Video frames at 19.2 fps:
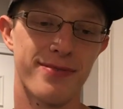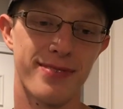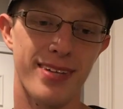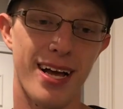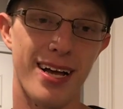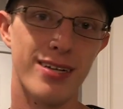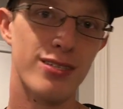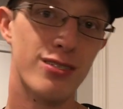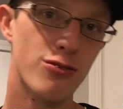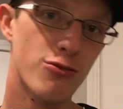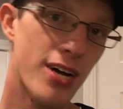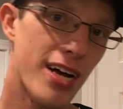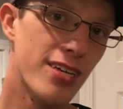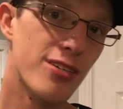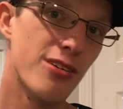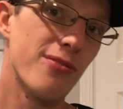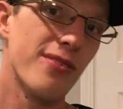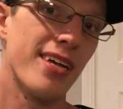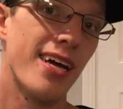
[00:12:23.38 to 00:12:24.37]
I try
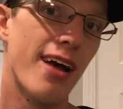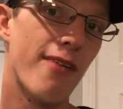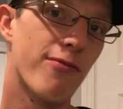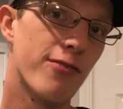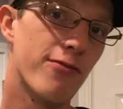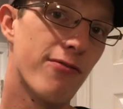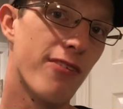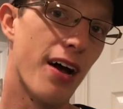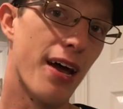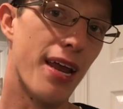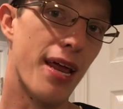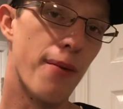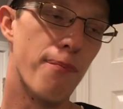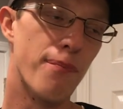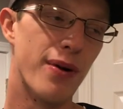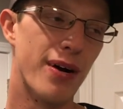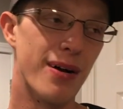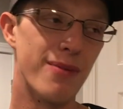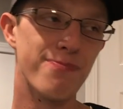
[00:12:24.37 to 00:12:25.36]
to do it every Friday,
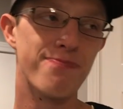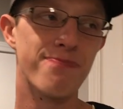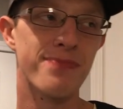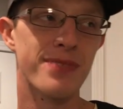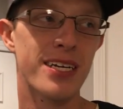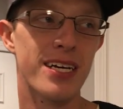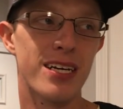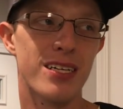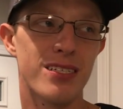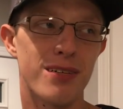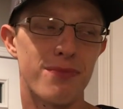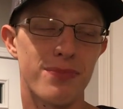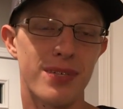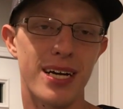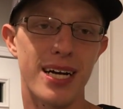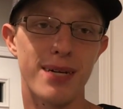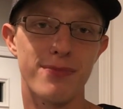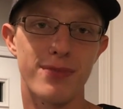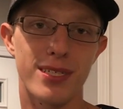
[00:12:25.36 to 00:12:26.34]
but
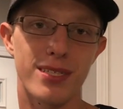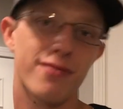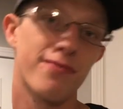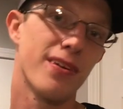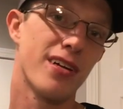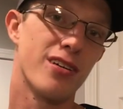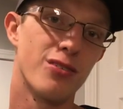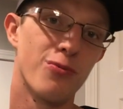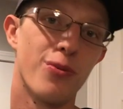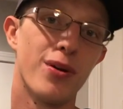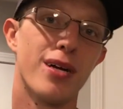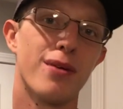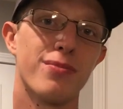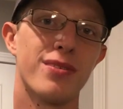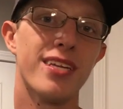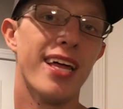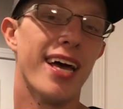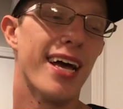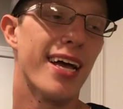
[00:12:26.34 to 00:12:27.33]
sometimes, like the video that went
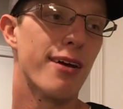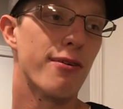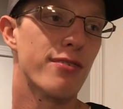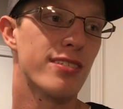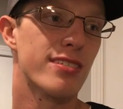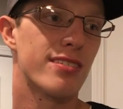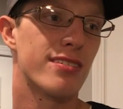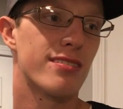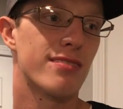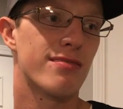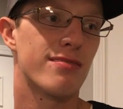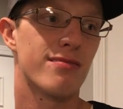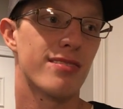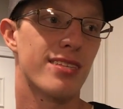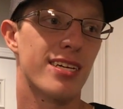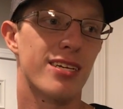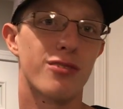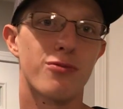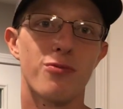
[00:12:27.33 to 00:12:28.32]
up today was,
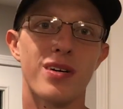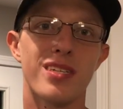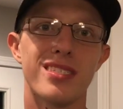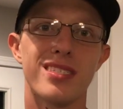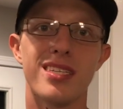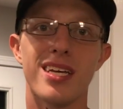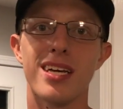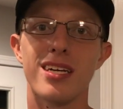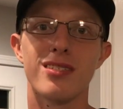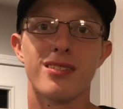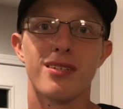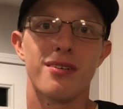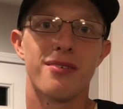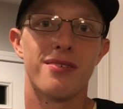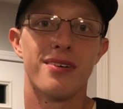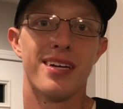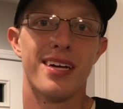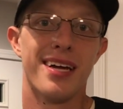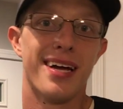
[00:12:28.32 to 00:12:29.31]
I think it's Wednesday, so
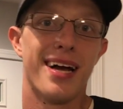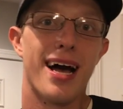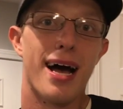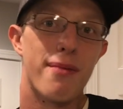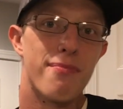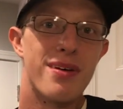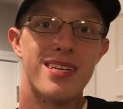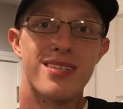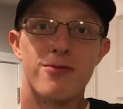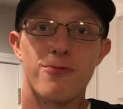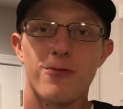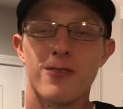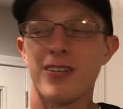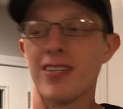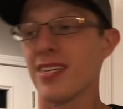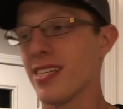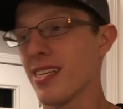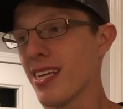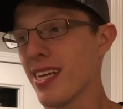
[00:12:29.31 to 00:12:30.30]
I missed
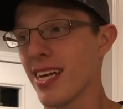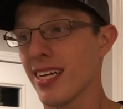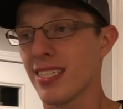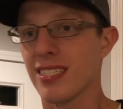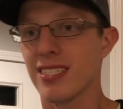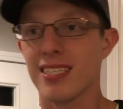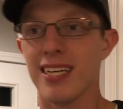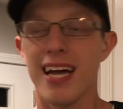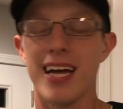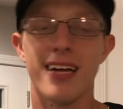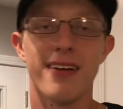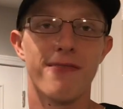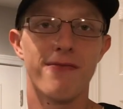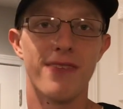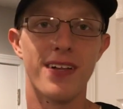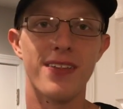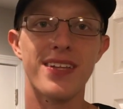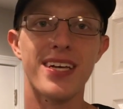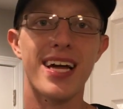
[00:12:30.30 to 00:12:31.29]
one, and then I just kind of
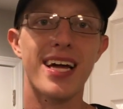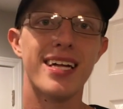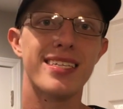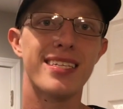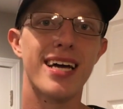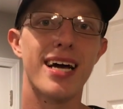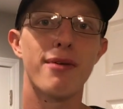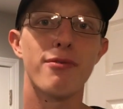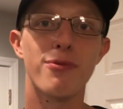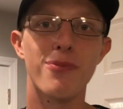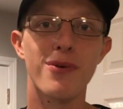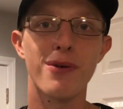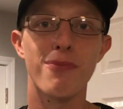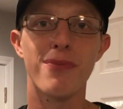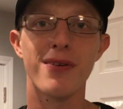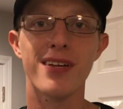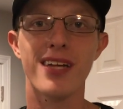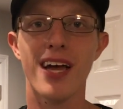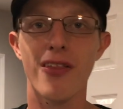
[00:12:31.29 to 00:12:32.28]
finally got time to put
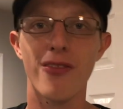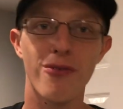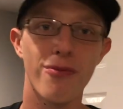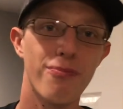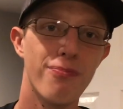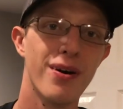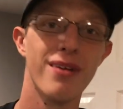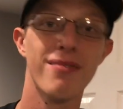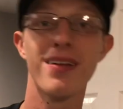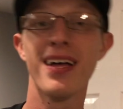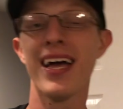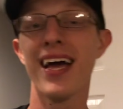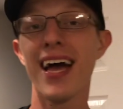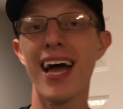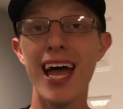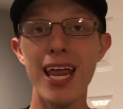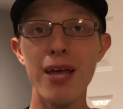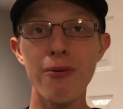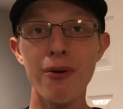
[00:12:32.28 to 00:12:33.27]
it together. But
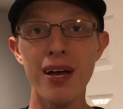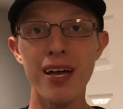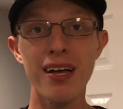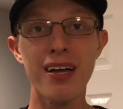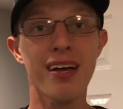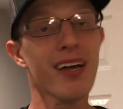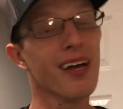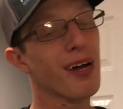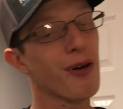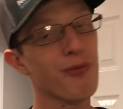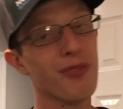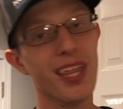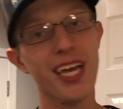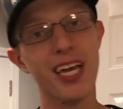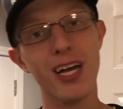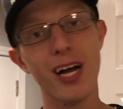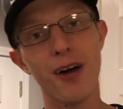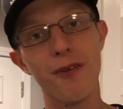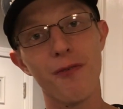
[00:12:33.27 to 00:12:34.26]
anyway,
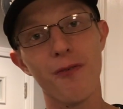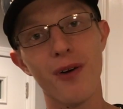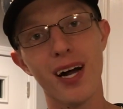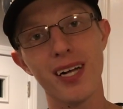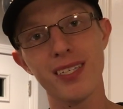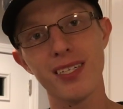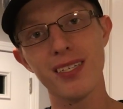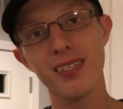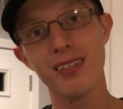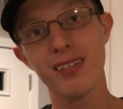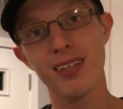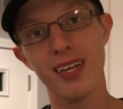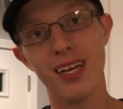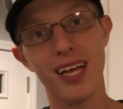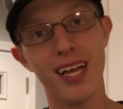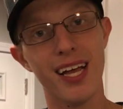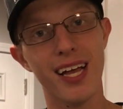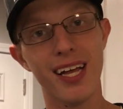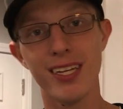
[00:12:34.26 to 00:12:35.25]
thank y'all for watching,
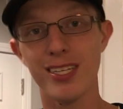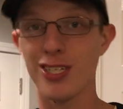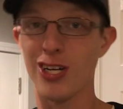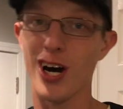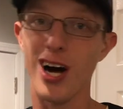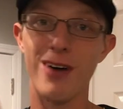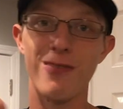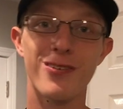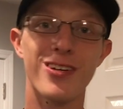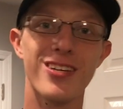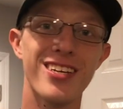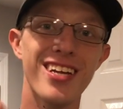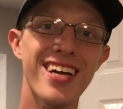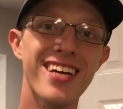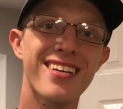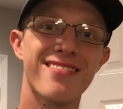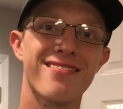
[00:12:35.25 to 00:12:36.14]
and y'all have a good night.